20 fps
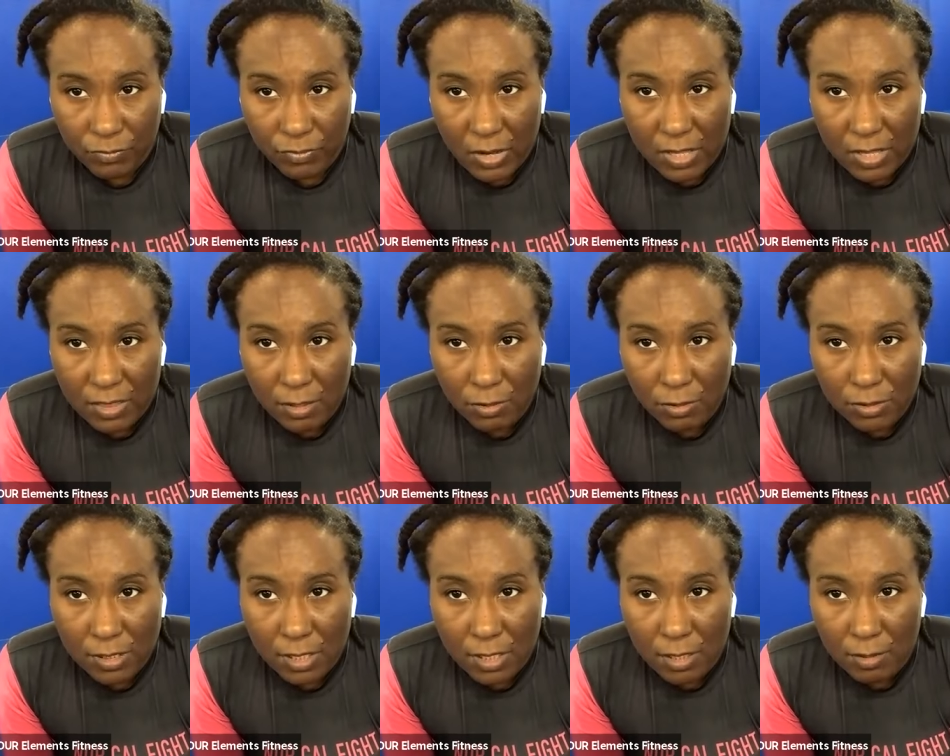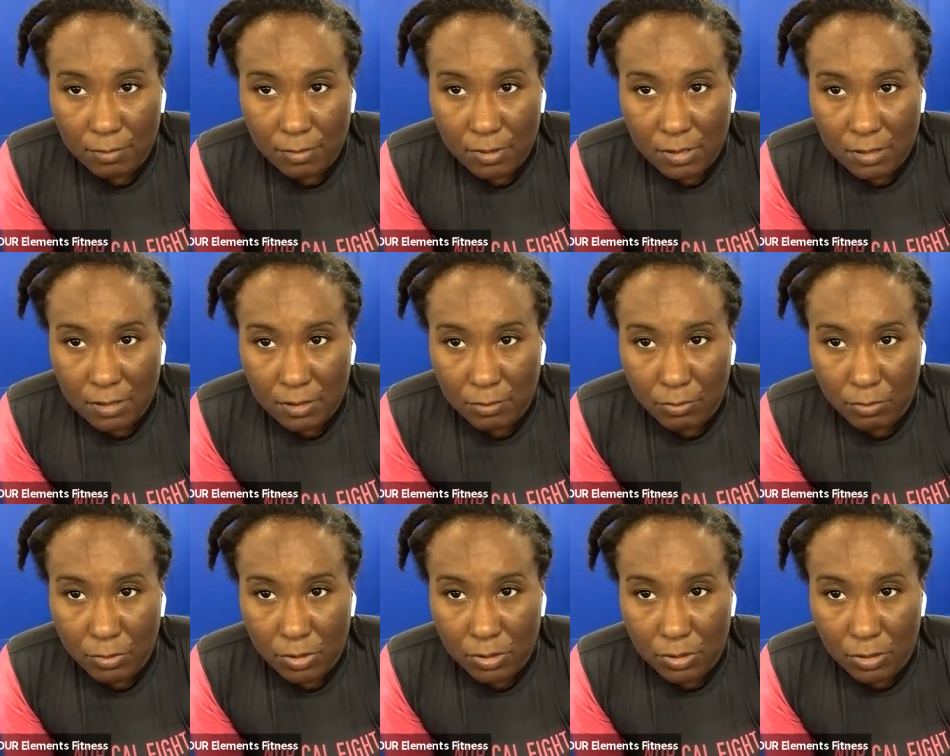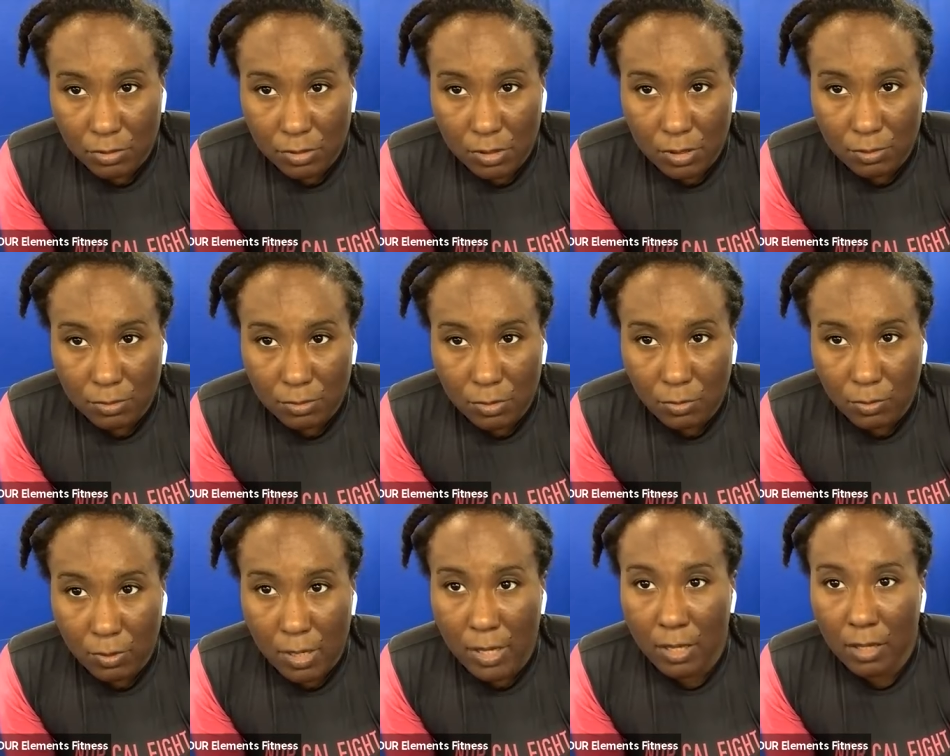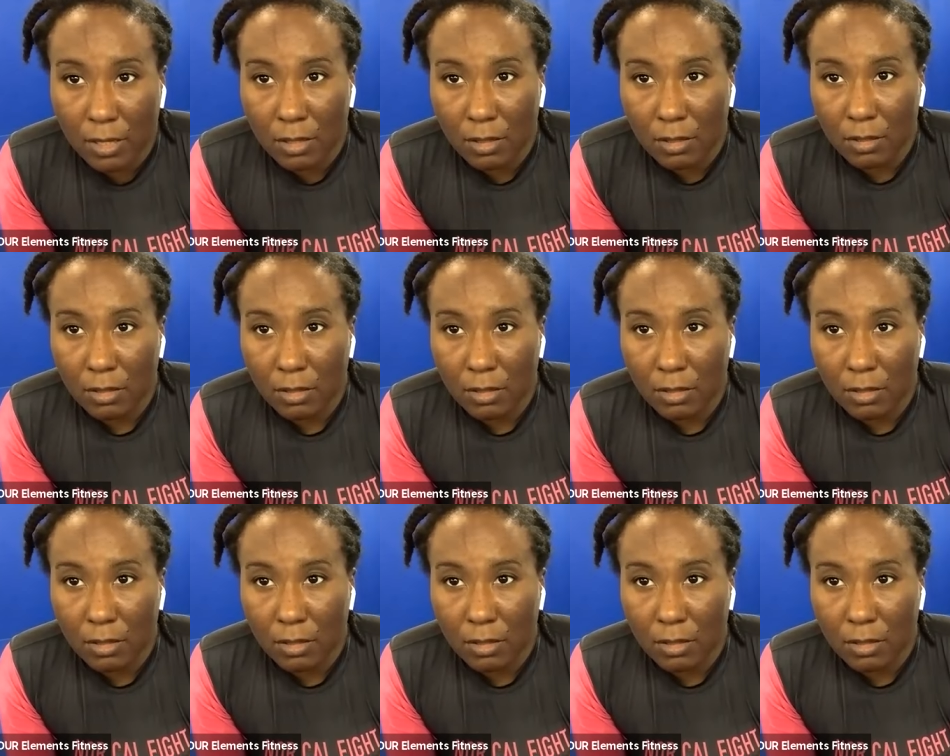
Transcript: Fight those hips. Push those hips away.